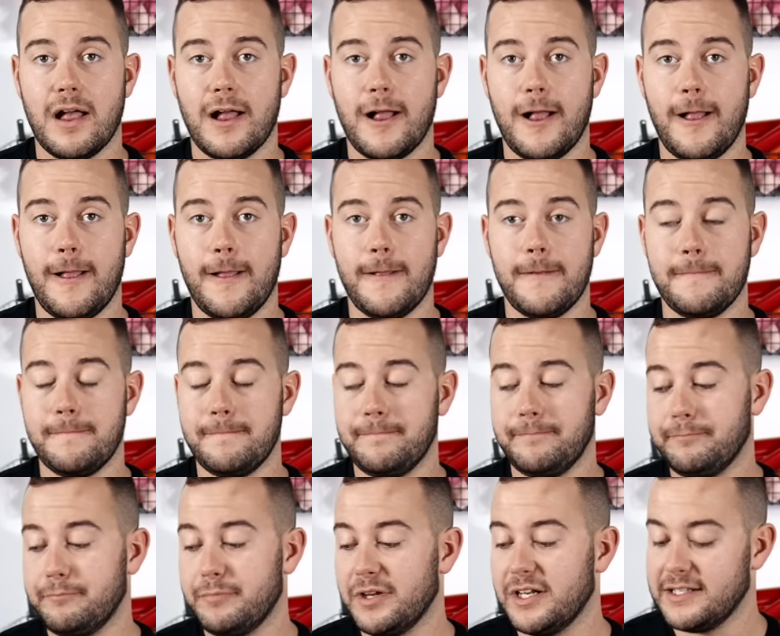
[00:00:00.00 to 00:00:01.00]
um,
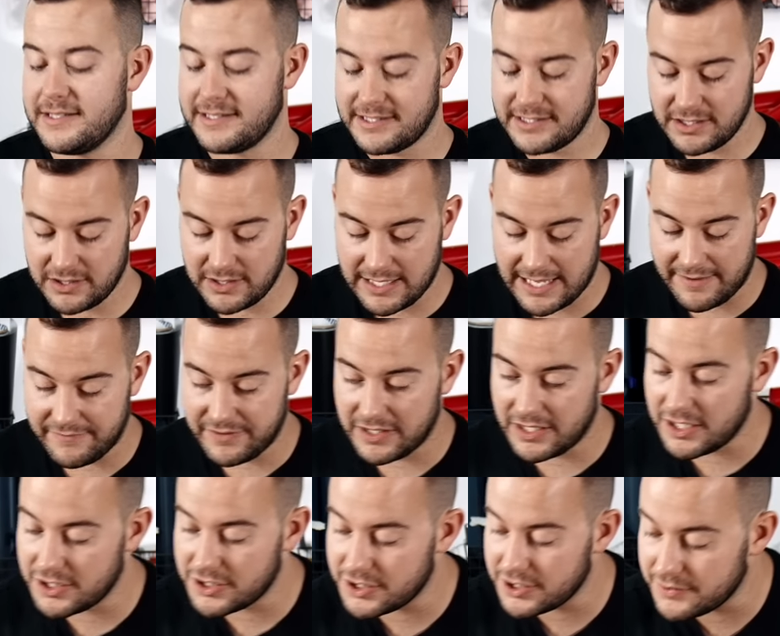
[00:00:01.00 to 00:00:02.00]
but it's still having
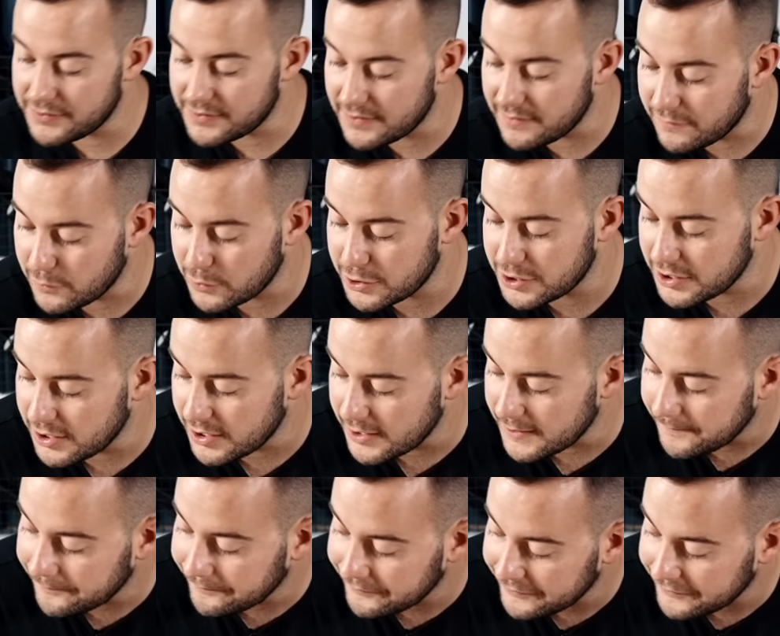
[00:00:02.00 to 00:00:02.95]
issues, unfortunately.